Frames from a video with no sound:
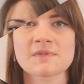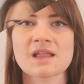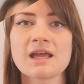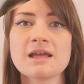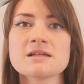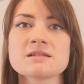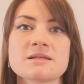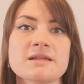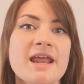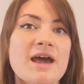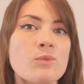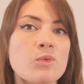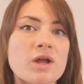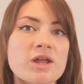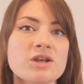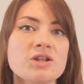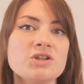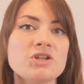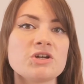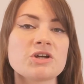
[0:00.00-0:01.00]
So now we're
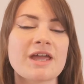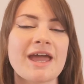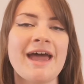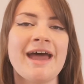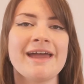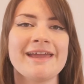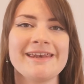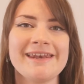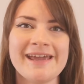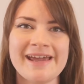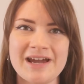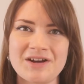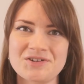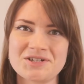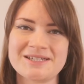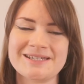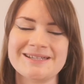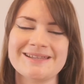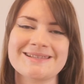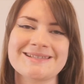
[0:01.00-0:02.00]
going to look at
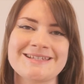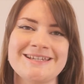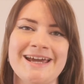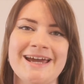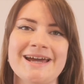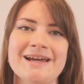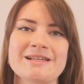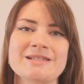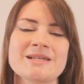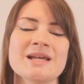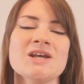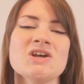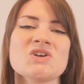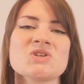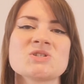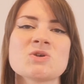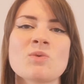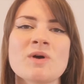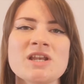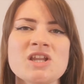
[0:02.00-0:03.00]
inheritance tax.
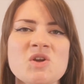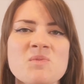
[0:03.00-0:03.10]
So when you